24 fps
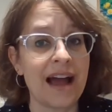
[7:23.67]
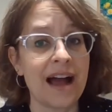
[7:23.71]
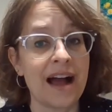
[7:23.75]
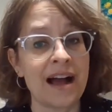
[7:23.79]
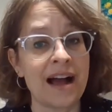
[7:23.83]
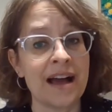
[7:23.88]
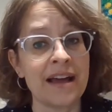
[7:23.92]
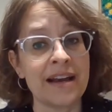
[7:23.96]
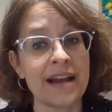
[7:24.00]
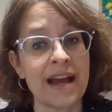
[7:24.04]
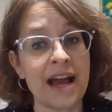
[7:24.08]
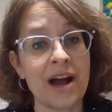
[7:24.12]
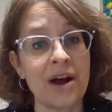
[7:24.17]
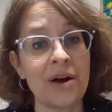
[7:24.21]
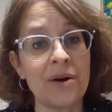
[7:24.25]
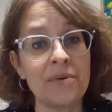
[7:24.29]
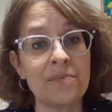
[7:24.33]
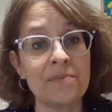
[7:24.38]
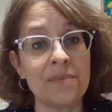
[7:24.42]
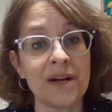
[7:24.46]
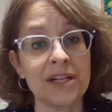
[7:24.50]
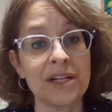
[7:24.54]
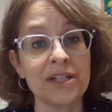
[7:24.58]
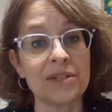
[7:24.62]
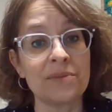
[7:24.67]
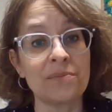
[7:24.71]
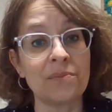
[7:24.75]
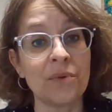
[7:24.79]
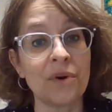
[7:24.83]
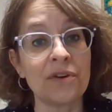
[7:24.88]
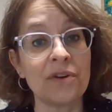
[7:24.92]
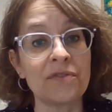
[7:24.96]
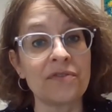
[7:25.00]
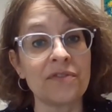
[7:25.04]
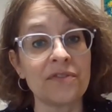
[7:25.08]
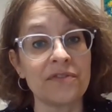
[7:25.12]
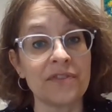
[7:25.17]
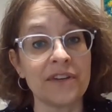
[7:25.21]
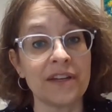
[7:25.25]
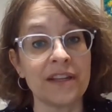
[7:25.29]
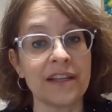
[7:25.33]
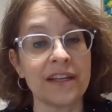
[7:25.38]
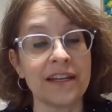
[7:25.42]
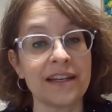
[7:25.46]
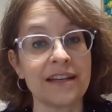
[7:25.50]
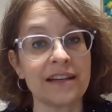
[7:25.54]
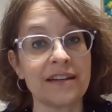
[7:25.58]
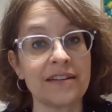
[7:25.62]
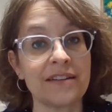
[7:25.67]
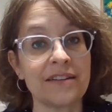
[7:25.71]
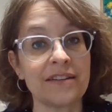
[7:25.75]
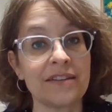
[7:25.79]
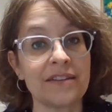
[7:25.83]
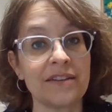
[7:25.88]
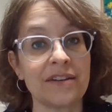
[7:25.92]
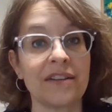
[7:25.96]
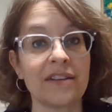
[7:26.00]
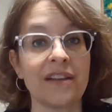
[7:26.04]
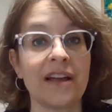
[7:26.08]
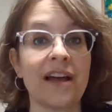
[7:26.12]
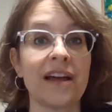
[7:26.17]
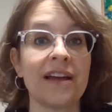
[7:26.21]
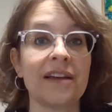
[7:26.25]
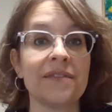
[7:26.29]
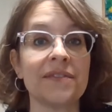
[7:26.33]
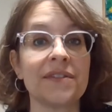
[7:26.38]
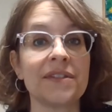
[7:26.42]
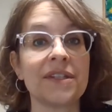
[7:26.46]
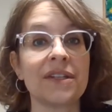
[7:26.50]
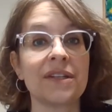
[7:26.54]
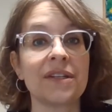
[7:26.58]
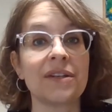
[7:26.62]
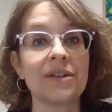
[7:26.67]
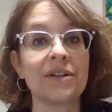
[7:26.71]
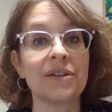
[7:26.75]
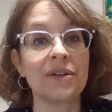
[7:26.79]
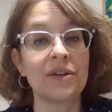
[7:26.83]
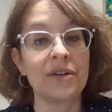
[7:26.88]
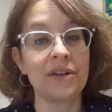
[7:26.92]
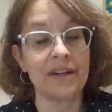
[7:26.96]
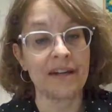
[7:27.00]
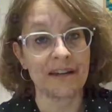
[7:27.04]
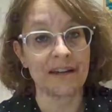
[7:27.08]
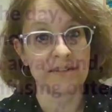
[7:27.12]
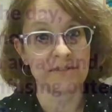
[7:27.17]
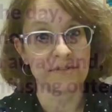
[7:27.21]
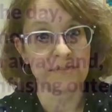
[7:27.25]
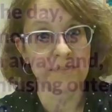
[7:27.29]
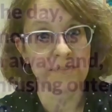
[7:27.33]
on how much more fulfilling their lives could have